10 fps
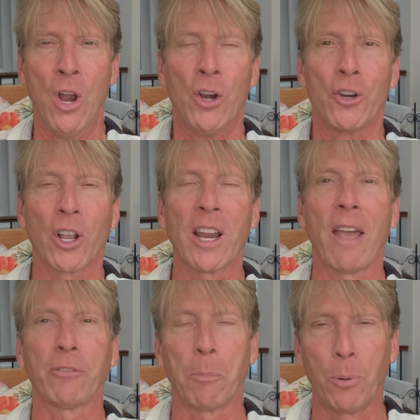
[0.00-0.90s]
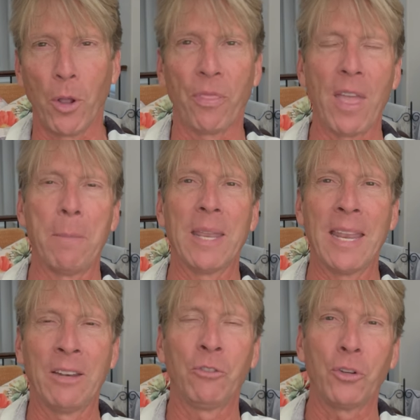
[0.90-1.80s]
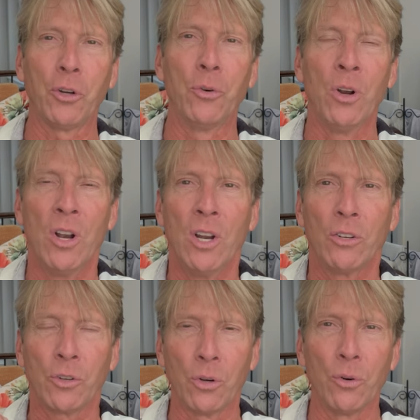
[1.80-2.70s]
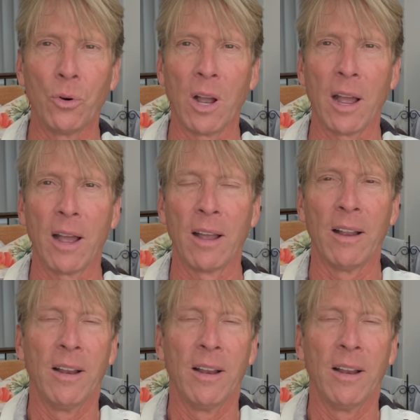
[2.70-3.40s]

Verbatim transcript: You're going to have to put them into to uh,